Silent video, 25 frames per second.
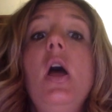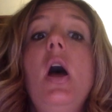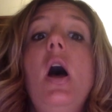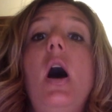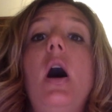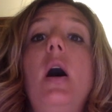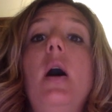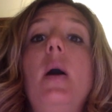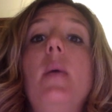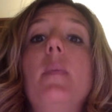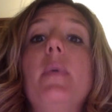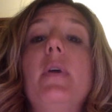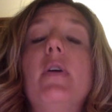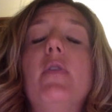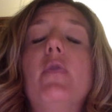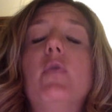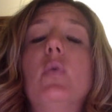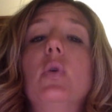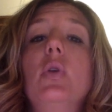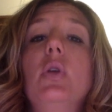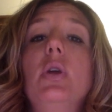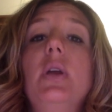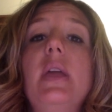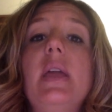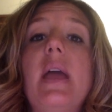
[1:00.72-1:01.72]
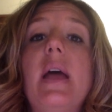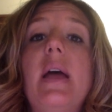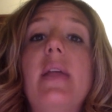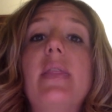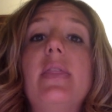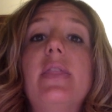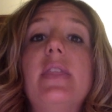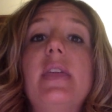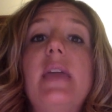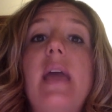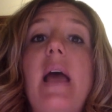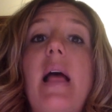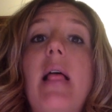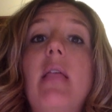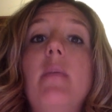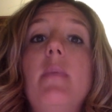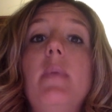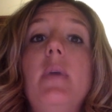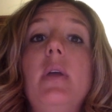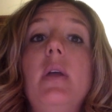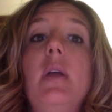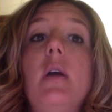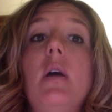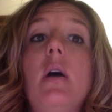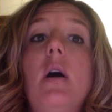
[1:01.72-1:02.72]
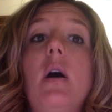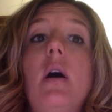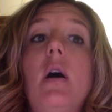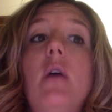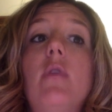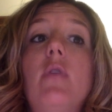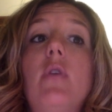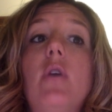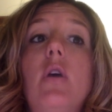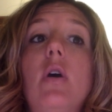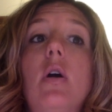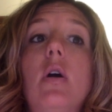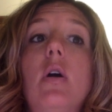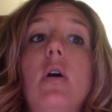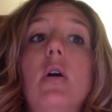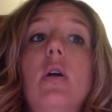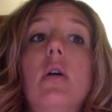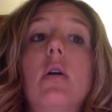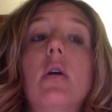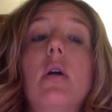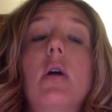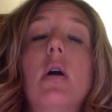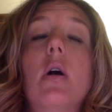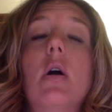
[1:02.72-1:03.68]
if we're looking at the element of art,